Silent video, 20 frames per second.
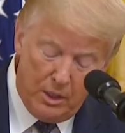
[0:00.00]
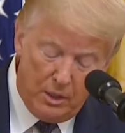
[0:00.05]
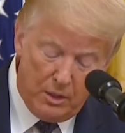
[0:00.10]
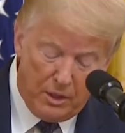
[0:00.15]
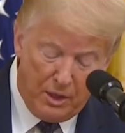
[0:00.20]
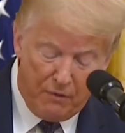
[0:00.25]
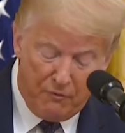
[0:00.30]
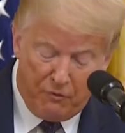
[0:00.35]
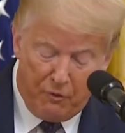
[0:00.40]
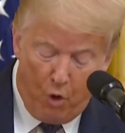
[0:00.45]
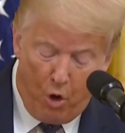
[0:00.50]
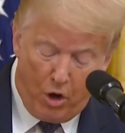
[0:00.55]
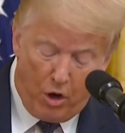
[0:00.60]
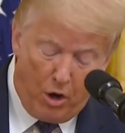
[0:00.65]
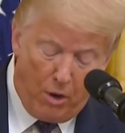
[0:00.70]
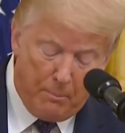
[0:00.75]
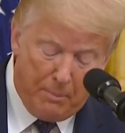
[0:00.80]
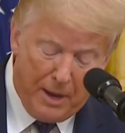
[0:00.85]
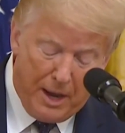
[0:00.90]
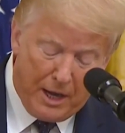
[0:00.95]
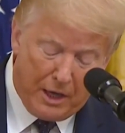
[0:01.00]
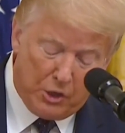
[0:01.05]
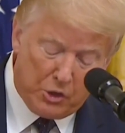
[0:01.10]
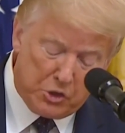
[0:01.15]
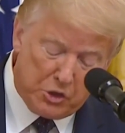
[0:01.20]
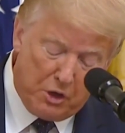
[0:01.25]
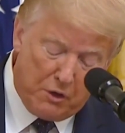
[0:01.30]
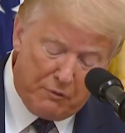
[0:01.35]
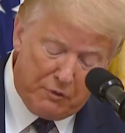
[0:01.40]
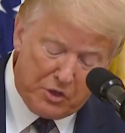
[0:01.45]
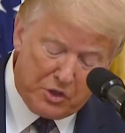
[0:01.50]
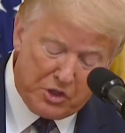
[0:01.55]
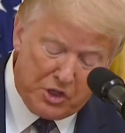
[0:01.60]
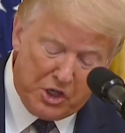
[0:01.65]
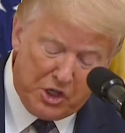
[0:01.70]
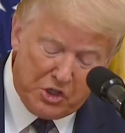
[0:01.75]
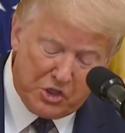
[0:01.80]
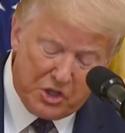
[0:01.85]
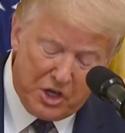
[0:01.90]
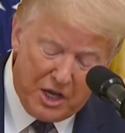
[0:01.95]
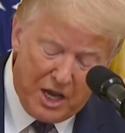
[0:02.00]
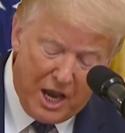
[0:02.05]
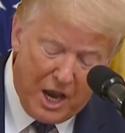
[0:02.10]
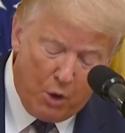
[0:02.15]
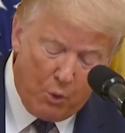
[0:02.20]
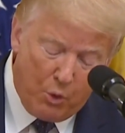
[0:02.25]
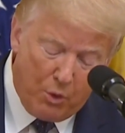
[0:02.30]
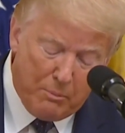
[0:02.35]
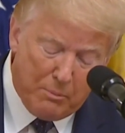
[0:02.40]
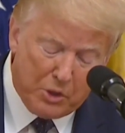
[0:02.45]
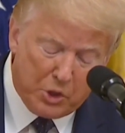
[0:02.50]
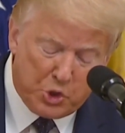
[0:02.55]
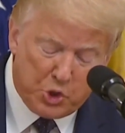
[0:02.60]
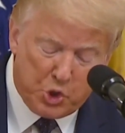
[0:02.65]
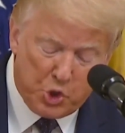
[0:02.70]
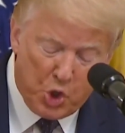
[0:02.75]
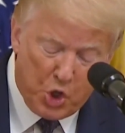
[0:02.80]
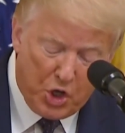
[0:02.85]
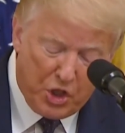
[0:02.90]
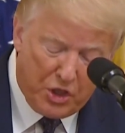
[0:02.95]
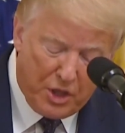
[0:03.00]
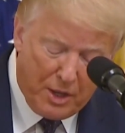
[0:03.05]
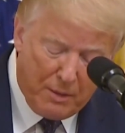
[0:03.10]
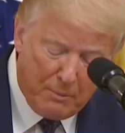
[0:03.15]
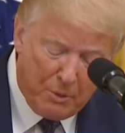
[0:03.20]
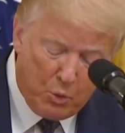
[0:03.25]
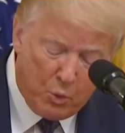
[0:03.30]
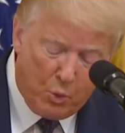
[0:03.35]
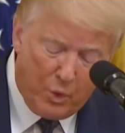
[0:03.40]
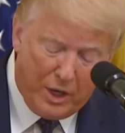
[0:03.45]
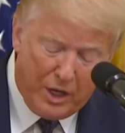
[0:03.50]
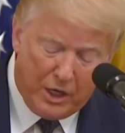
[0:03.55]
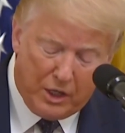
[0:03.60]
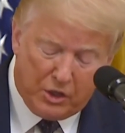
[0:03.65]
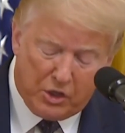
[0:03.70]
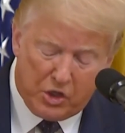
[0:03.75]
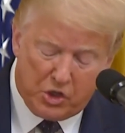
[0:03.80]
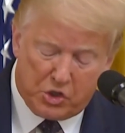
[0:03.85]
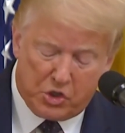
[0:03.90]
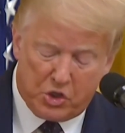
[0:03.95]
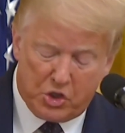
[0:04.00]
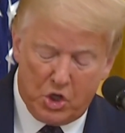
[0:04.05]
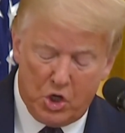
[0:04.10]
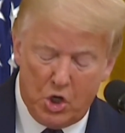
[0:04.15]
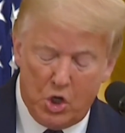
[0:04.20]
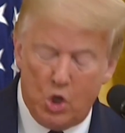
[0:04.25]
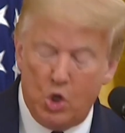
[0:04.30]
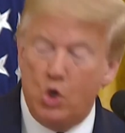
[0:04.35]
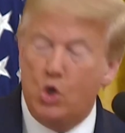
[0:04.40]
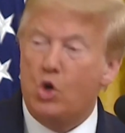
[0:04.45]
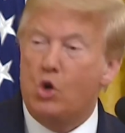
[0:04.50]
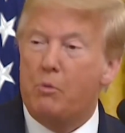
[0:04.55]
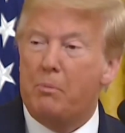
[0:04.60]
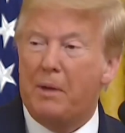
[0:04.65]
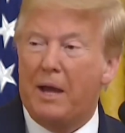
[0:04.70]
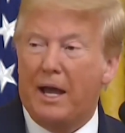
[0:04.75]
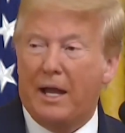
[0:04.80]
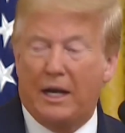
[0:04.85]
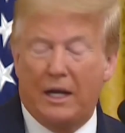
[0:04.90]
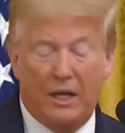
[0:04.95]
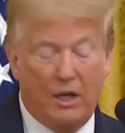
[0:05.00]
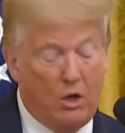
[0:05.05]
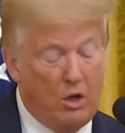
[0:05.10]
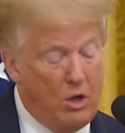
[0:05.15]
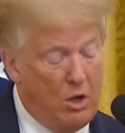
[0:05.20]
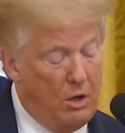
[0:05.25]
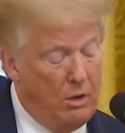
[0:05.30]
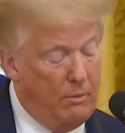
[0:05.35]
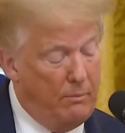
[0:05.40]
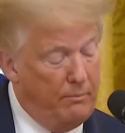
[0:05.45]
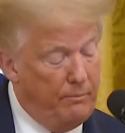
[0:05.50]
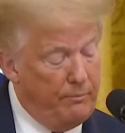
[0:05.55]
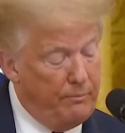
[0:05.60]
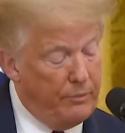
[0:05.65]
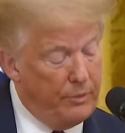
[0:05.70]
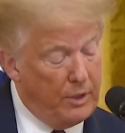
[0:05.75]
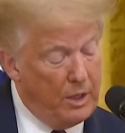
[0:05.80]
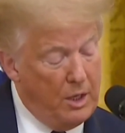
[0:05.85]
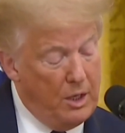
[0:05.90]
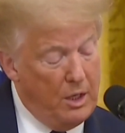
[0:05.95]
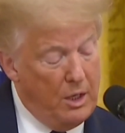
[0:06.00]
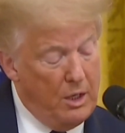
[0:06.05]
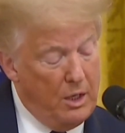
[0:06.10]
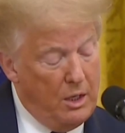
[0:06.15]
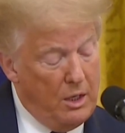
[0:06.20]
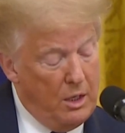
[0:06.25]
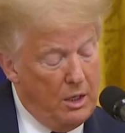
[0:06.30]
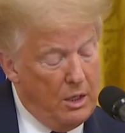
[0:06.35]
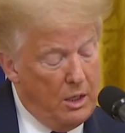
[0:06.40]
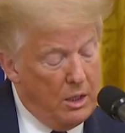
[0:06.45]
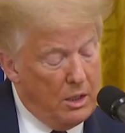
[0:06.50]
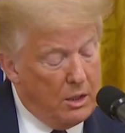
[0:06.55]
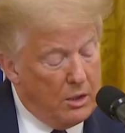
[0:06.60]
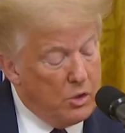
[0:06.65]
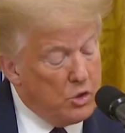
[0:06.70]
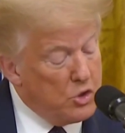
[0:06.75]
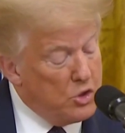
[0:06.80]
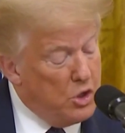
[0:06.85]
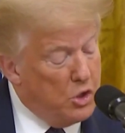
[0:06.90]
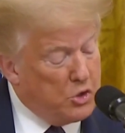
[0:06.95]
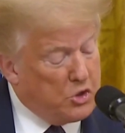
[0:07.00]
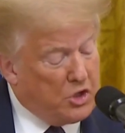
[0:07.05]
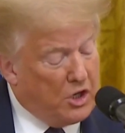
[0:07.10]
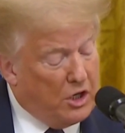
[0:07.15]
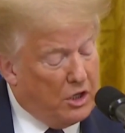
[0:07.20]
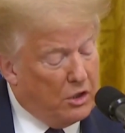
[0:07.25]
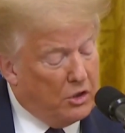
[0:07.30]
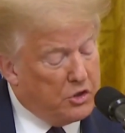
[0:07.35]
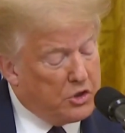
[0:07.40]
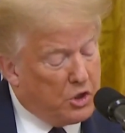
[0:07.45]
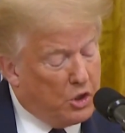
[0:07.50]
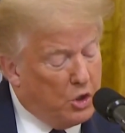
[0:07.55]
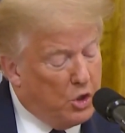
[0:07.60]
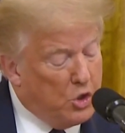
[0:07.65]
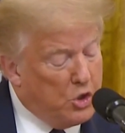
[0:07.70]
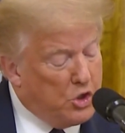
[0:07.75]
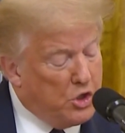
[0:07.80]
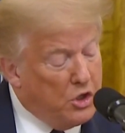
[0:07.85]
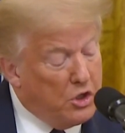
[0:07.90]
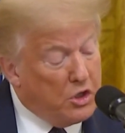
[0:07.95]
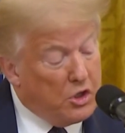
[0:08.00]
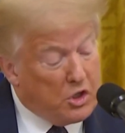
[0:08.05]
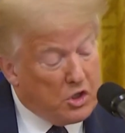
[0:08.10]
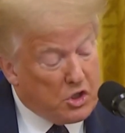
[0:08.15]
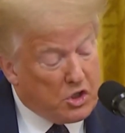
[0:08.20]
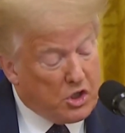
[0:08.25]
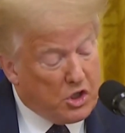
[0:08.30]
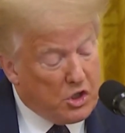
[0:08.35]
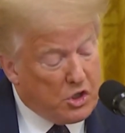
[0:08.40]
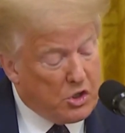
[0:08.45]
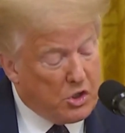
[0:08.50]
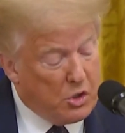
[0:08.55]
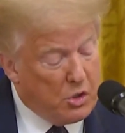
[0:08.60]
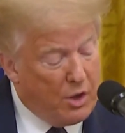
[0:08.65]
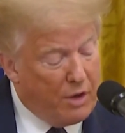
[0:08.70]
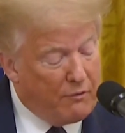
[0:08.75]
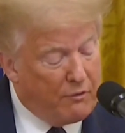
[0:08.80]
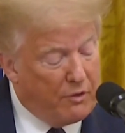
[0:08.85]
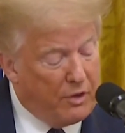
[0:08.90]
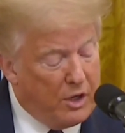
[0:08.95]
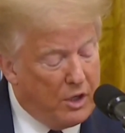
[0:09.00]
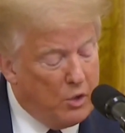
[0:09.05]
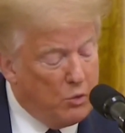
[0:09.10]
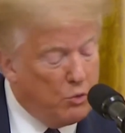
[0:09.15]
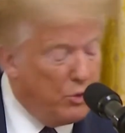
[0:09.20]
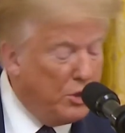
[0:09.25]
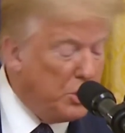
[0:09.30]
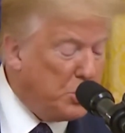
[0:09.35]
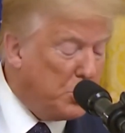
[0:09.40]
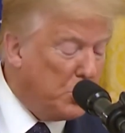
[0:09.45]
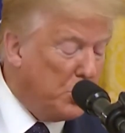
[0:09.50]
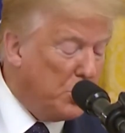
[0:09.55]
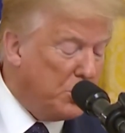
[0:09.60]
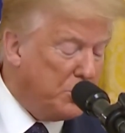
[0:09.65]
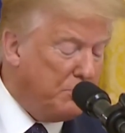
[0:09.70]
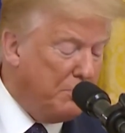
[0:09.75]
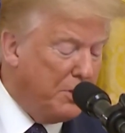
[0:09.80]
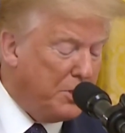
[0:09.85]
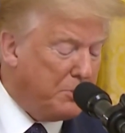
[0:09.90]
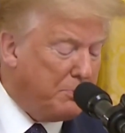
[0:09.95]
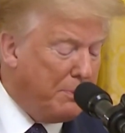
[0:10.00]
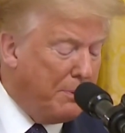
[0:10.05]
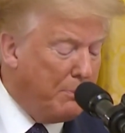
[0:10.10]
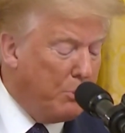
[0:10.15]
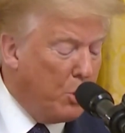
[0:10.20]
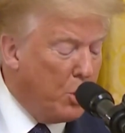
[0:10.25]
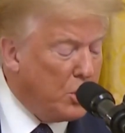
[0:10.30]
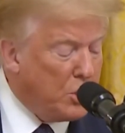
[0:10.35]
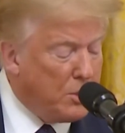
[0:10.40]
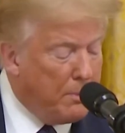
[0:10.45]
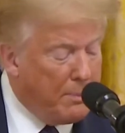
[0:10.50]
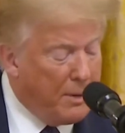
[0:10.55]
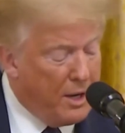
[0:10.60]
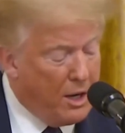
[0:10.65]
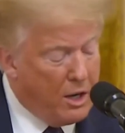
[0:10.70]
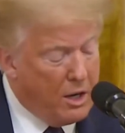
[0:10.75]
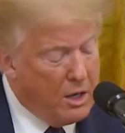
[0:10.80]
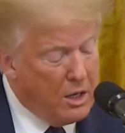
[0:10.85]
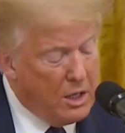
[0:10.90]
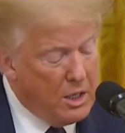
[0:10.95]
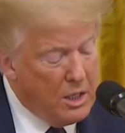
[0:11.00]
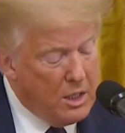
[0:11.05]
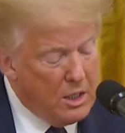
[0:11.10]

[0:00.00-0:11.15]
They fought our battles overseas, and now we must join them in winning this new battle at home. There's no single solution to this issue. Every resource must be brought to bear.